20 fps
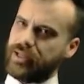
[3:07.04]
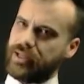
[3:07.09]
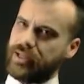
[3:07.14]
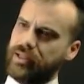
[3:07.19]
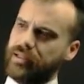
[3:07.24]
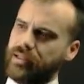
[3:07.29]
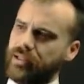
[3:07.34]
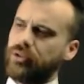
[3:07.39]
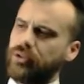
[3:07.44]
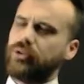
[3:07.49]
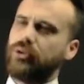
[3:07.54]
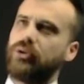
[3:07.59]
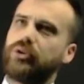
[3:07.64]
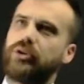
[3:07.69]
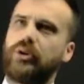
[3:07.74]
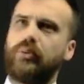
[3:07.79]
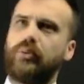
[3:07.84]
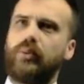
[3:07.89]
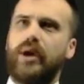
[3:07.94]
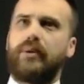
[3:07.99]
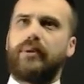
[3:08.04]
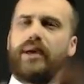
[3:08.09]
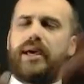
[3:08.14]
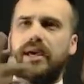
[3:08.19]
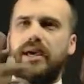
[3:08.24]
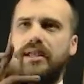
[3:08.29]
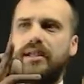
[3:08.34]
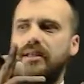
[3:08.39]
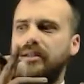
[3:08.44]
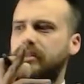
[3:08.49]
a little look at where we're
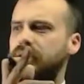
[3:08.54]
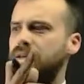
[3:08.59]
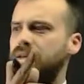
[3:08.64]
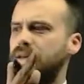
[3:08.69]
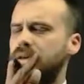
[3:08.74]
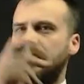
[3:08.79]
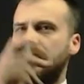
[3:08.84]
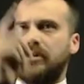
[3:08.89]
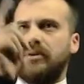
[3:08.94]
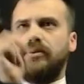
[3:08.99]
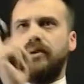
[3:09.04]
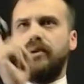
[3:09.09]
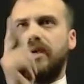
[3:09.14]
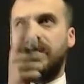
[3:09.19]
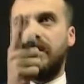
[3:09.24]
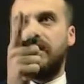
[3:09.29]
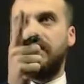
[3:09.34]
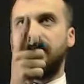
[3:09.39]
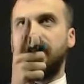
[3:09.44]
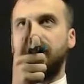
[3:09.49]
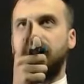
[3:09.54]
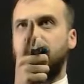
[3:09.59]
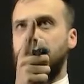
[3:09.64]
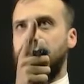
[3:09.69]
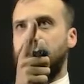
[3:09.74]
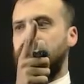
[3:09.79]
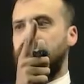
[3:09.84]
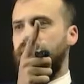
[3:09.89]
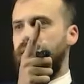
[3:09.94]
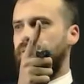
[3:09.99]
headed. We're headed
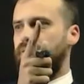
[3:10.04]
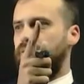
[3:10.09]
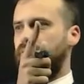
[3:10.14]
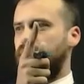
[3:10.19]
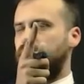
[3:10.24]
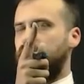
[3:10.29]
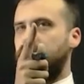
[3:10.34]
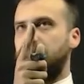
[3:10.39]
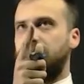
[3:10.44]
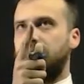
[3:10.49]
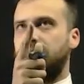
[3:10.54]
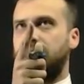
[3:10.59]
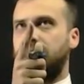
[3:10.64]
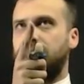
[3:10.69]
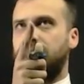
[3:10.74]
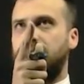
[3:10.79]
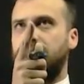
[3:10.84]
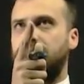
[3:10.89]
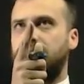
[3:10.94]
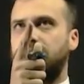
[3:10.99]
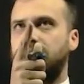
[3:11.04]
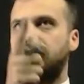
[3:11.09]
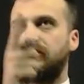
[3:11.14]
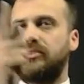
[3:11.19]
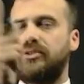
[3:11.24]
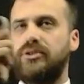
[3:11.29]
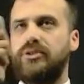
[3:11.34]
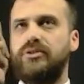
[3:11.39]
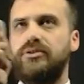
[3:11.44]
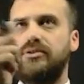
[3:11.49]
there, right?
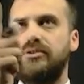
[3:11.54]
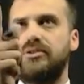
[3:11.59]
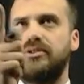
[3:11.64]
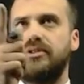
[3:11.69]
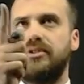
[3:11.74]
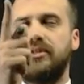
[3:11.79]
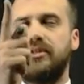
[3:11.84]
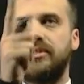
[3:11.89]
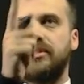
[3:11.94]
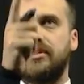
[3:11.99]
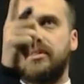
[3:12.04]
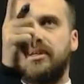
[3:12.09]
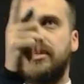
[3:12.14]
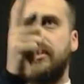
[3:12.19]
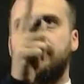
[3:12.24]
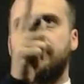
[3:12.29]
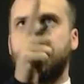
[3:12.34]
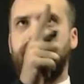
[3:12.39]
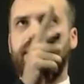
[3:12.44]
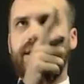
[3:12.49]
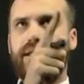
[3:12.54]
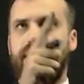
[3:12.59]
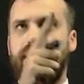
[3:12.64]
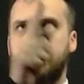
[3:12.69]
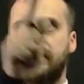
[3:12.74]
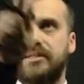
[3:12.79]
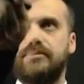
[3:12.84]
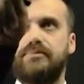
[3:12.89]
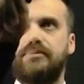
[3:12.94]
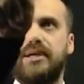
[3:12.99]
2 sine theta
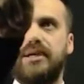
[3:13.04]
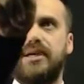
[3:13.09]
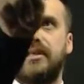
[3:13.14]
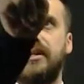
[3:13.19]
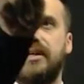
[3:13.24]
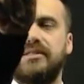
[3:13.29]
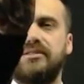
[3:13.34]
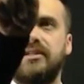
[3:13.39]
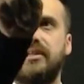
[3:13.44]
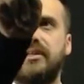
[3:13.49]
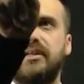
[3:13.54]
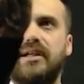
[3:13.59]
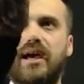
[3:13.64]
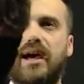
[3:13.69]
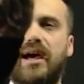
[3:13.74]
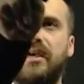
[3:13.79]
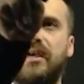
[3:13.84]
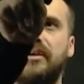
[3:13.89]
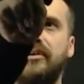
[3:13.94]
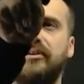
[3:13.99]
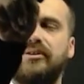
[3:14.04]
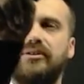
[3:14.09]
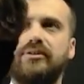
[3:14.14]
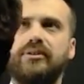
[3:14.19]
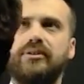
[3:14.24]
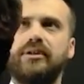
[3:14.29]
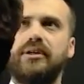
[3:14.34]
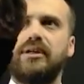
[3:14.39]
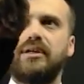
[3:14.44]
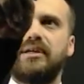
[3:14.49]
plus b. That's like an angle
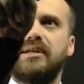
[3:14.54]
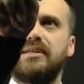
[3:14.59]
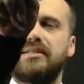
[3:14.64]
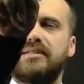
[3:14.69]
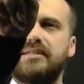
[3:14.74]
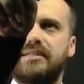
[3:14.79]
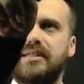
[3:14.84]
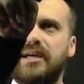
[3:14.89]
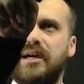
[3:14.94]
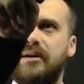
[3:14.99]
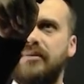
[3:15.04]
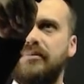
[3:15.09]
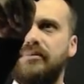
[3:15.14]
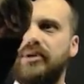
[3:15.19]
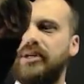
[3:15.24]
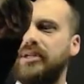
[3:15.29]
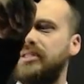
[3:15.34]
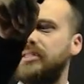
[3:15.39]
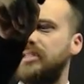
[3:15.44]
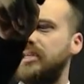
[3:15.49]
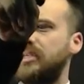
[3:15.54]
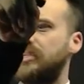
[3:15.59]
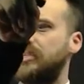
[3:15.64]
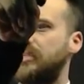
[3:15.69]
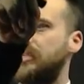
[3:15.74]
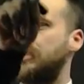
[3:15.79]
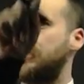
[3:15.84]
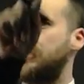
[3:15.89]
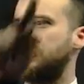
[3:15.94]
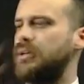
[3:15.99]
sum
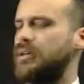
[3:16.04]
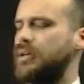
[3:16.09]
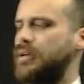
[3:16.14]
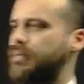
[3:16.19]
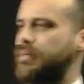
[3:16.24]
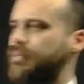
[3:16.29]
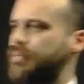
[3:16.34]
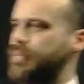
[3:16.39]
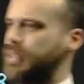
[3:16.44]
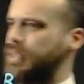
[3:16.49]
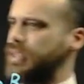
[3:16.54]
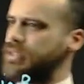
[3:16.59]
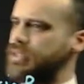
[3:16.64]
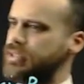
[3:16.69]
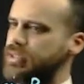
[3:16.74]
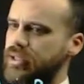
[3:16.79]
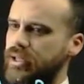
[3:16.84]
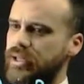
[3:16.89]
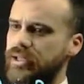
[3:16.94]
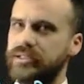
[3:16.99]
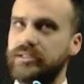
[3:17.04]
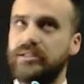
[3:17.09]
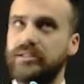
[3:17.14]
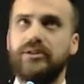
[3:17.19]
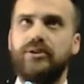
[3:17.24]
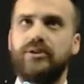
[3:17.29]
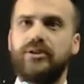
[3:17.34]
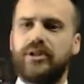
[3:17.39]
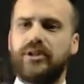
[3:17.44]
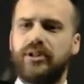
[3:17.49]
identity. This does
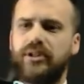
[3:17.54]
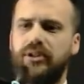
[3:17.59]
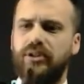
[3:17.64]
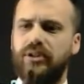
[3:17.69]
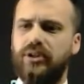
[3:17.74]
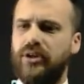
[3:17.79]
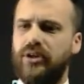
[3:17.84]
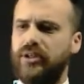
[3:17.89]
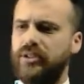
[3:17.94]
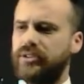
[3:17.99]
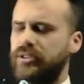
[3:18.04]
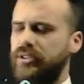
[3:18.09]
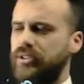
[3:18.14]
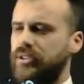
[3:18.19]
look a lot